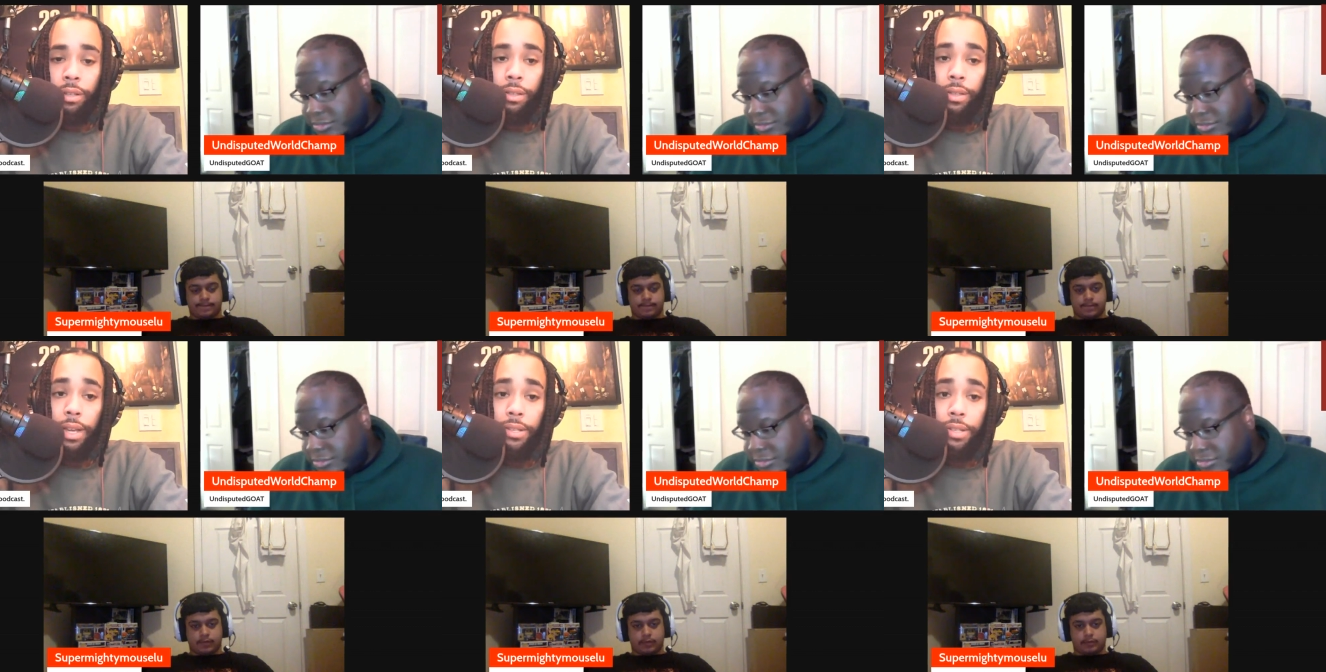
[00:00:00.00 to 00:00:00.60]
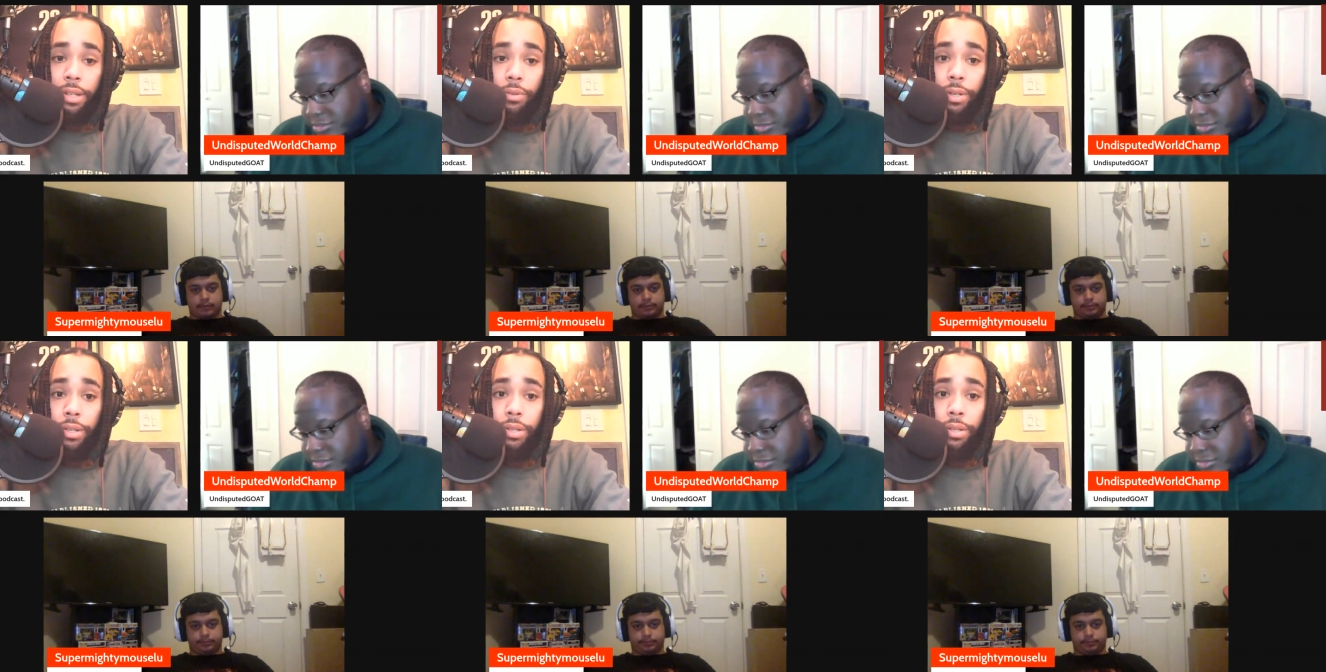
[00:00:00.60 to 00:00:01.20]
Speaker 1: that
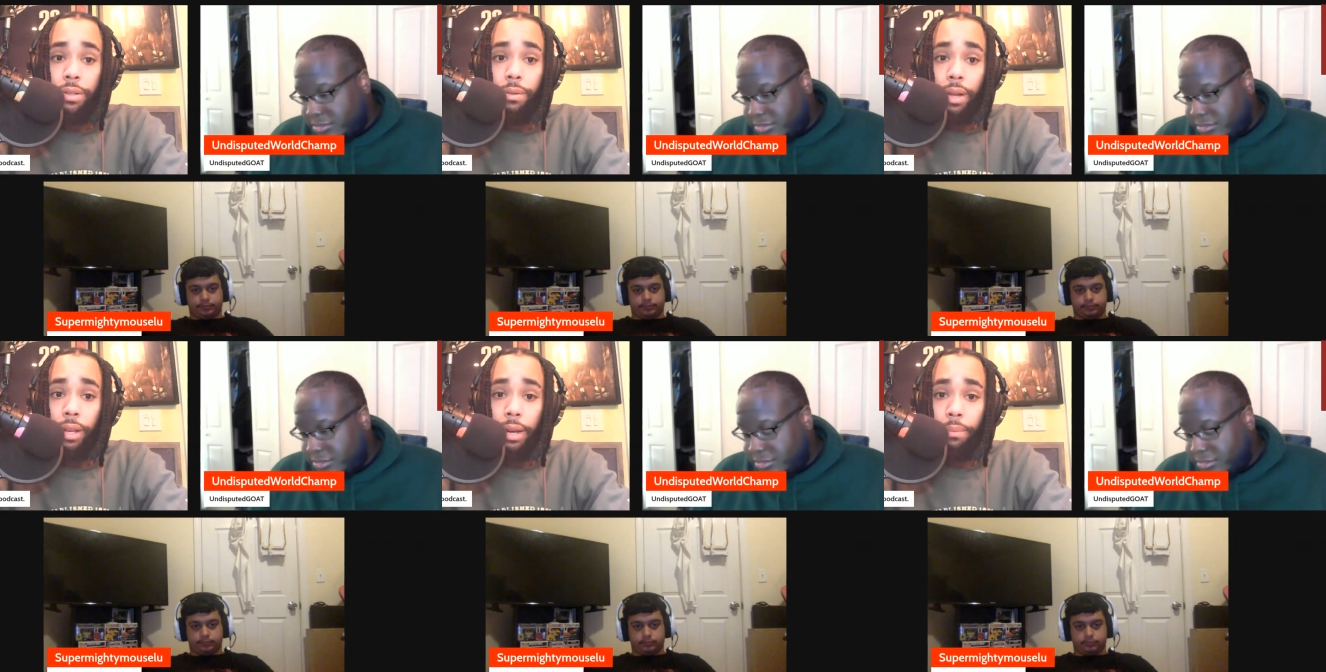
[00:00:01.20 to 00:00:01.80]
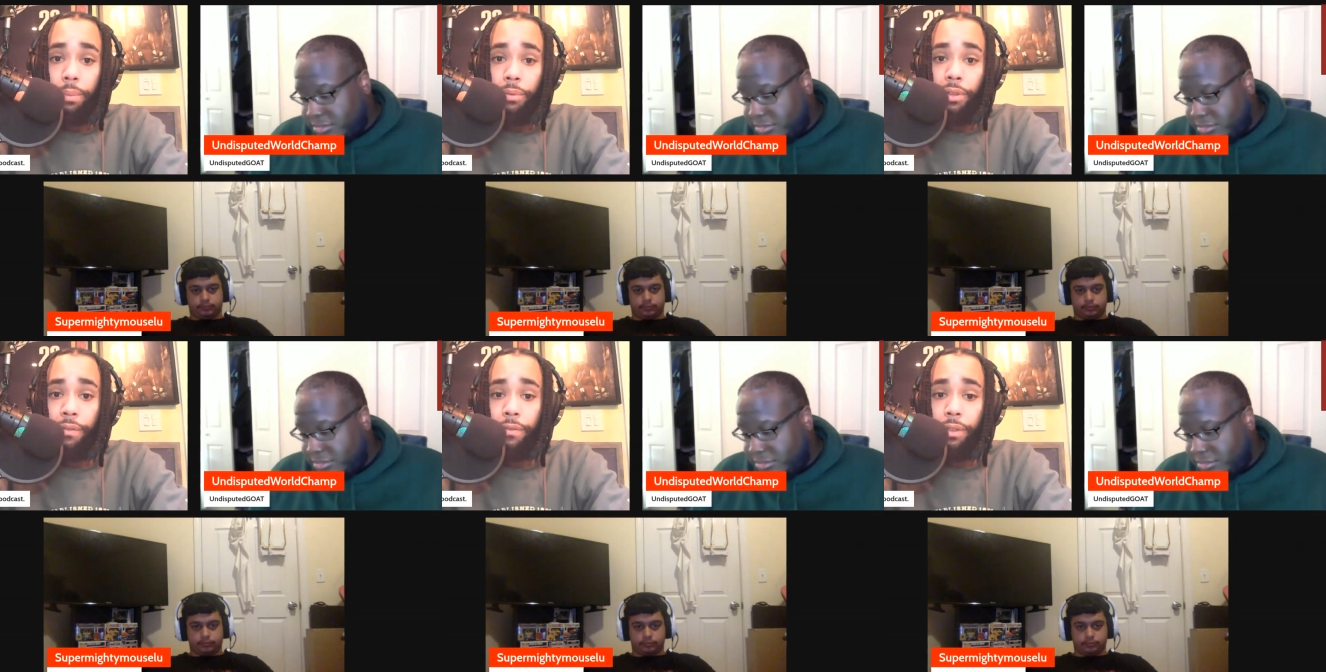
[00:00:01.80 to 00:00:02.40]
series. A lot of people
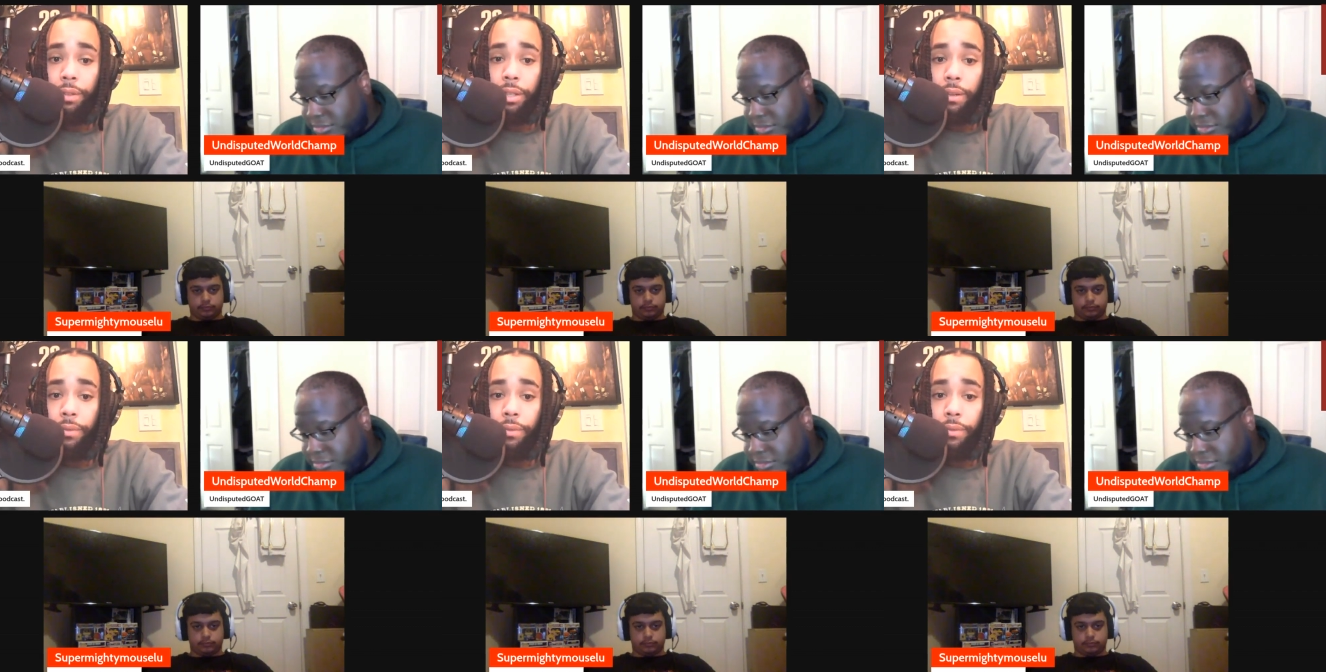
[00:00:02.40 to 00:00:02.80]
thought Philadelphia